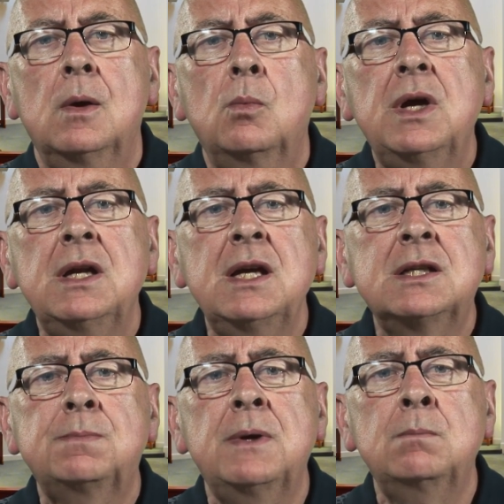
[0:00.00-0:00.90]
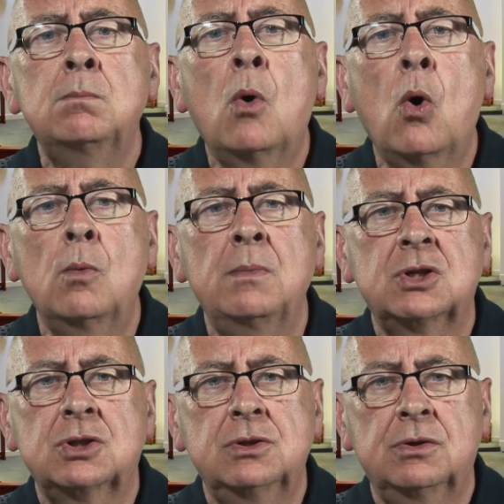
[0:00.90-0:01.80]
We need to be more
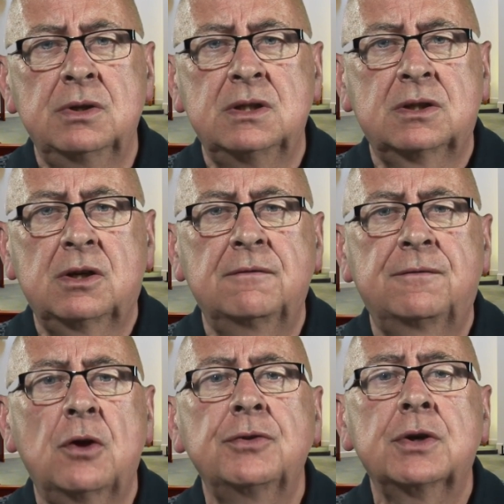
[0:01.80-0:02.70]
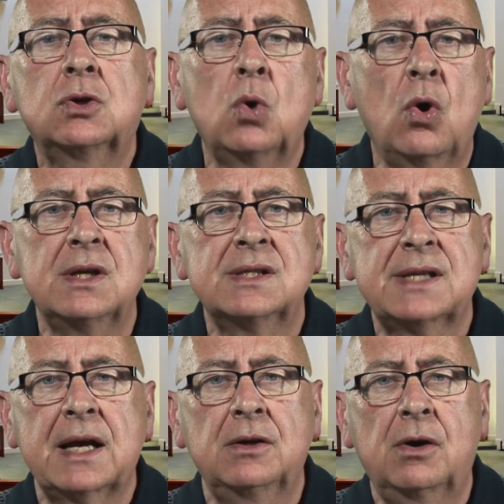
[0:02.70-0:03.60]
missionary to confront the growing
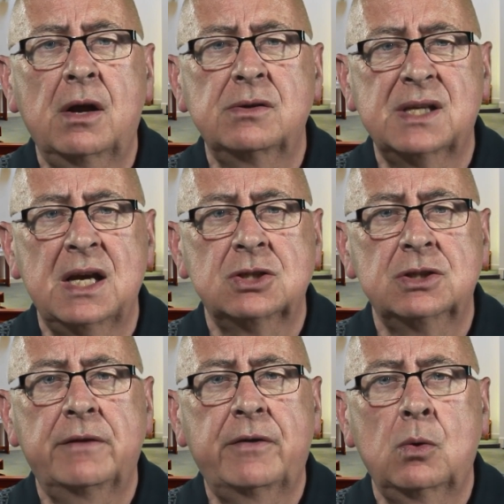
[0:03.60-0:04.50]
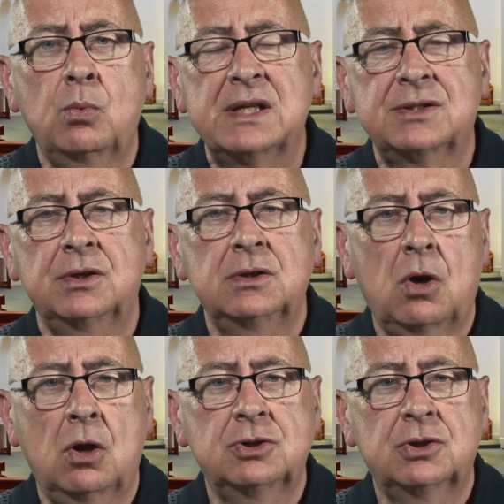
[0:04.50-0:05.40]
secularisation of our Western
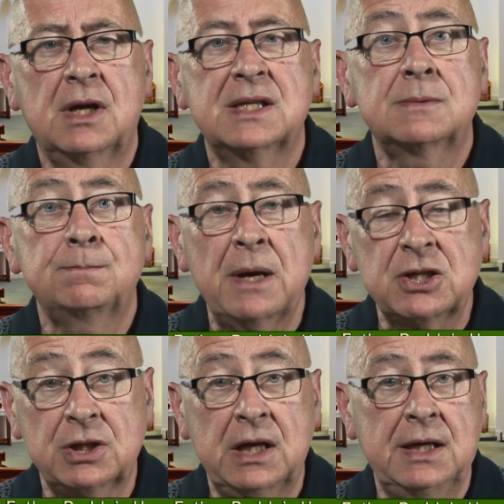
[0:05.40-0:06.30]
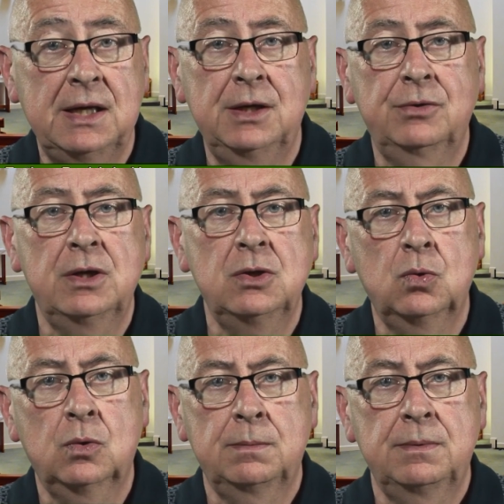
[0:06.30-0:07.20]
culture, especially here in
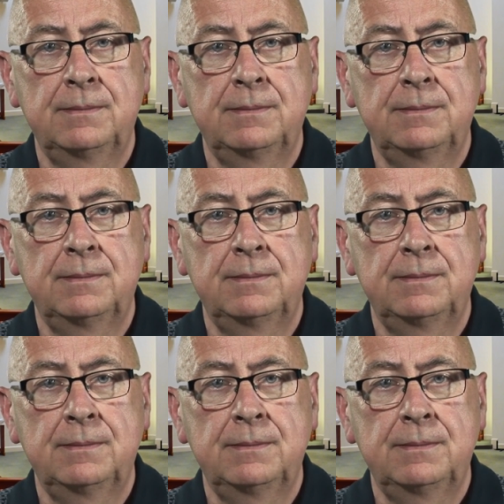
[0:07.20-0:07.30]
Europe.